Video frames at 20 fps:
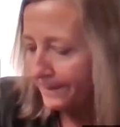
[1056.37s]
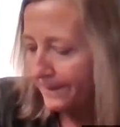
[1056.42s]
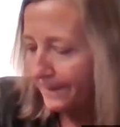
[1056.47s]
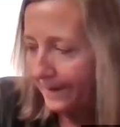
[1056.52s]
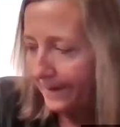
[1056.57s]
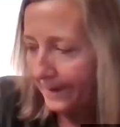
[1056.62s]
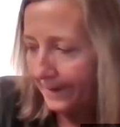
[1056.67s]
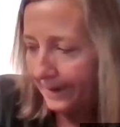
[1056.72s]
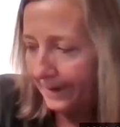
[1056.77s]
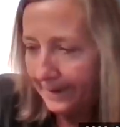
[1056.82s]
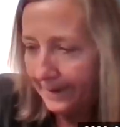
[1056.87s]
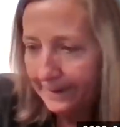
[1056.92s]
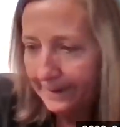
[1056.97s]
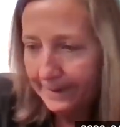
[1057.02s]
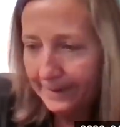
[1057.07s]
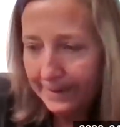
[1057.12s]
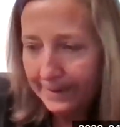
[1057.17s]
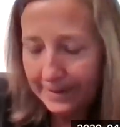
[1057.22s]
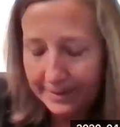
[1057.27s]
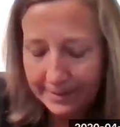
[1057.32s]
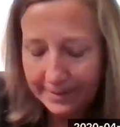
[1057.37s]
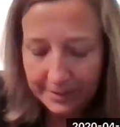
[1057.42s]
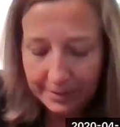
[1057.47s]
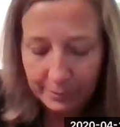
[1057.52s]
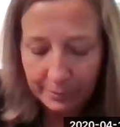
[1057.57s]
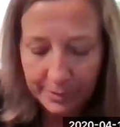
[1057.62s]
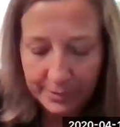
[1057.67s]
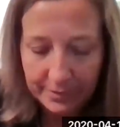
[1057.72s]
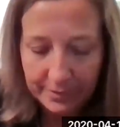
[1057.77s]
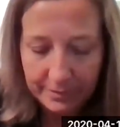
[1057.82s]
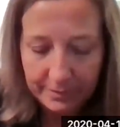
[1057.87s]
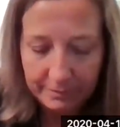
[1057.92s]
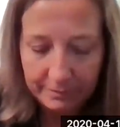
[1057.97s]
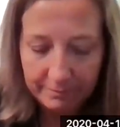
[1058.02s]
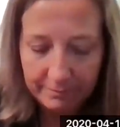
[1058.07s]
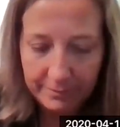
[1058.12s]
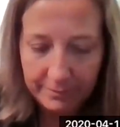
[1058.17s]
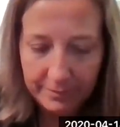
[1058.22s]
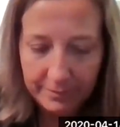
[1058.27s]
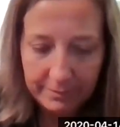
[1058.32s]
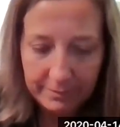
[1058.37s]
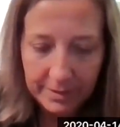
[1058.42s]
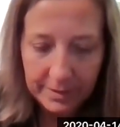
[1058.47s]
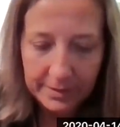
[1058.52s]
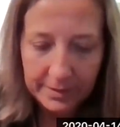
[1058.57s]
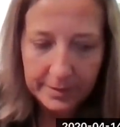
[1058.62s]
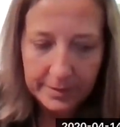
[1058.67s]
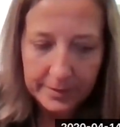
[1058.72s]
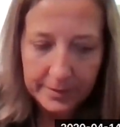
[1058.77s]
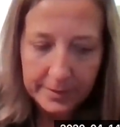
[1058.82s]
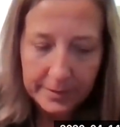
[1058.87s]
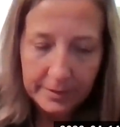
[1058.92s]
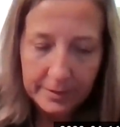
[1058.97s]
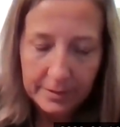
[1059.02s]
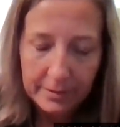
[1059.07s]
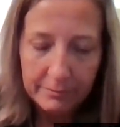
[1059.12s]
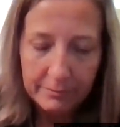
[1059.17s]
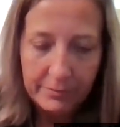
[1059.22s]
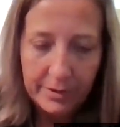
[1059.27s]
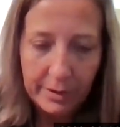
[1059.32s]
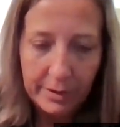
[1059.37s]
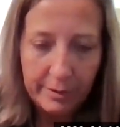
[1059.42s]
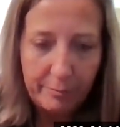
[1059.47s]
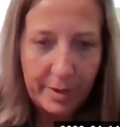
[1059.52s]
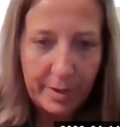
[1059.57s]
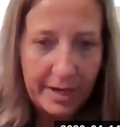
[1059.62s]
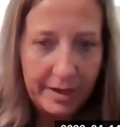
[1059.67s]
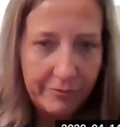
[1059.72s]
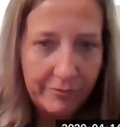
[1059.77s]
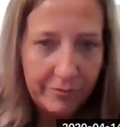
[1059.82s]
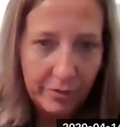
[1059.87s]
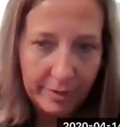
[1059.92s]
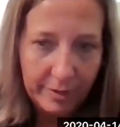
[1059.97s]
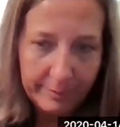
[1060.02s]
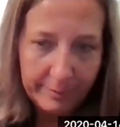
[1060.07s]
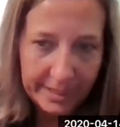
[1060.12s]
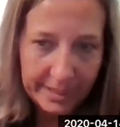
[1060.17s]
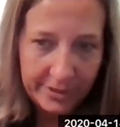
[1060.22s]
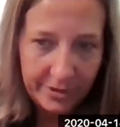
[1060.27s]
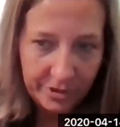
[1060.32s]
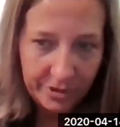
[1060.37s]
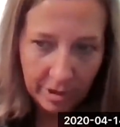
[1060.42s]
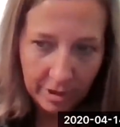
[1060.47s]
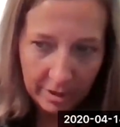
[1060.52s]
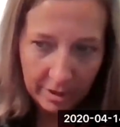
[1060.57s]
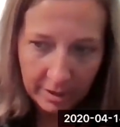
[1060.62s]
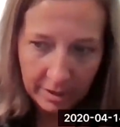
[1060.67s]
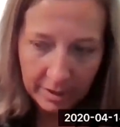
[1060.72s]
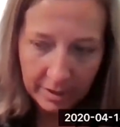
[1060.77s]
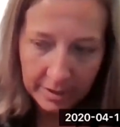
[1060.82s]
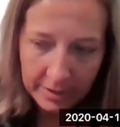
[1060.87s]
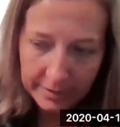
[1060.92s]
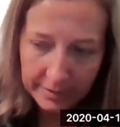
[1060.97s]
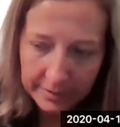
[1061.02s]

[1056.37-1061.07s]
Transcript: Uh, I think it was very painful on my jaw,